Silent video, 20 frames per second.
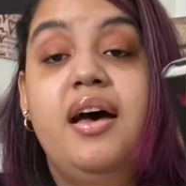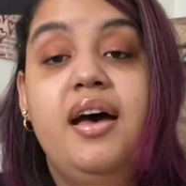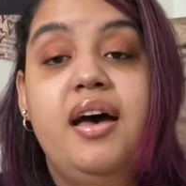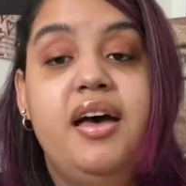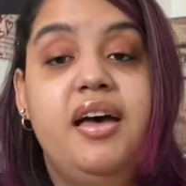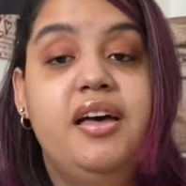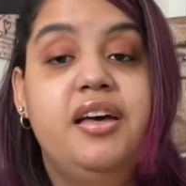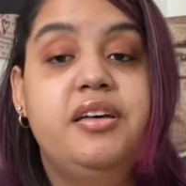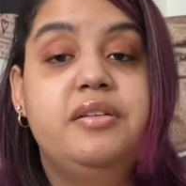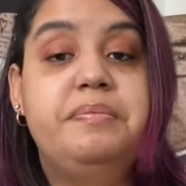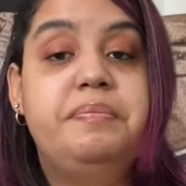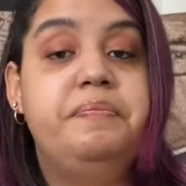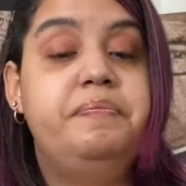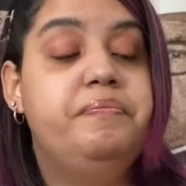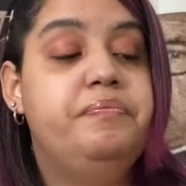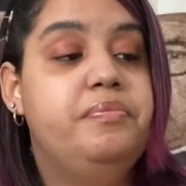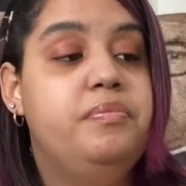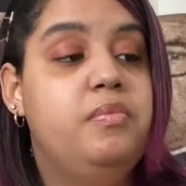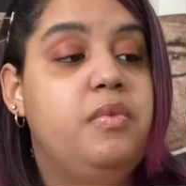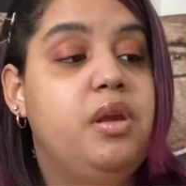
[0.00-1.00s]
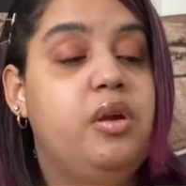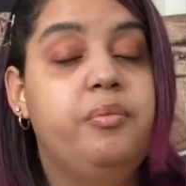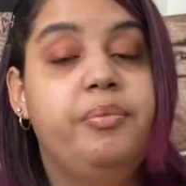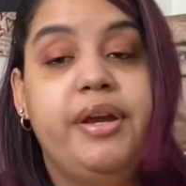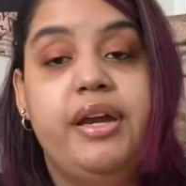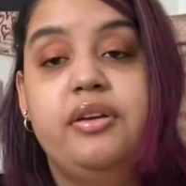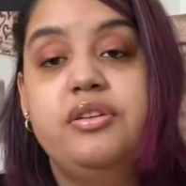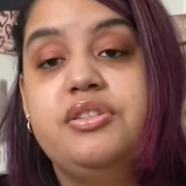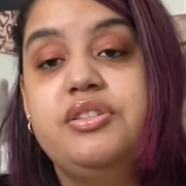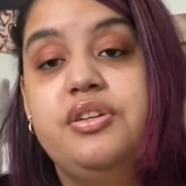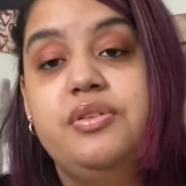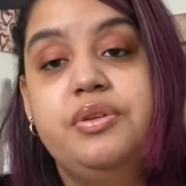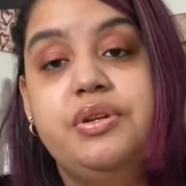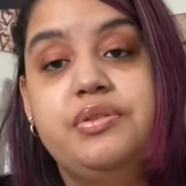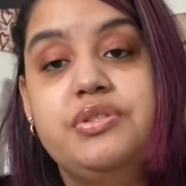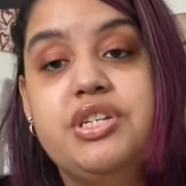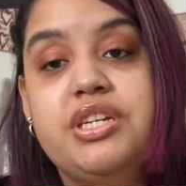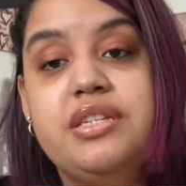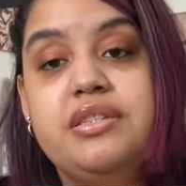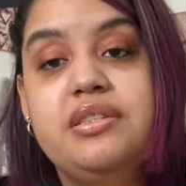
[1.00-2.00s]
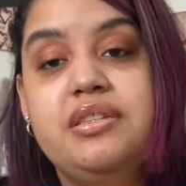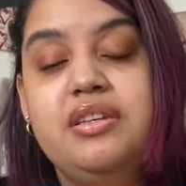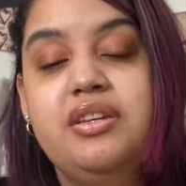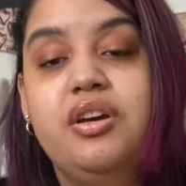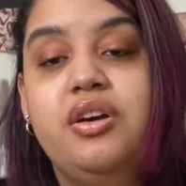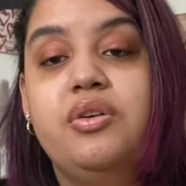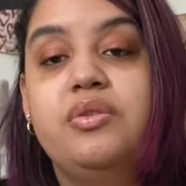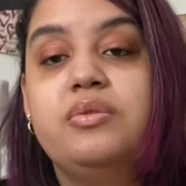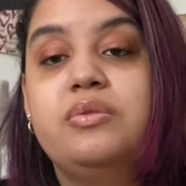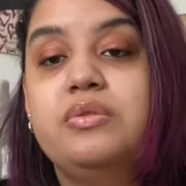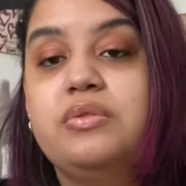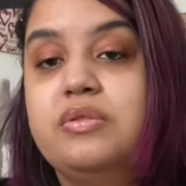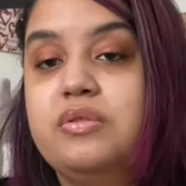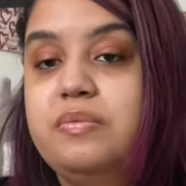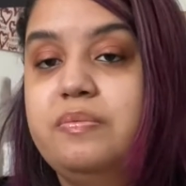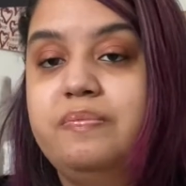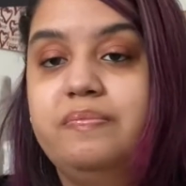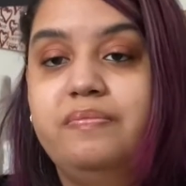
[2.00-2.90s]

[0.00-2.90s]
Um, her parents don't know she can see ghosts.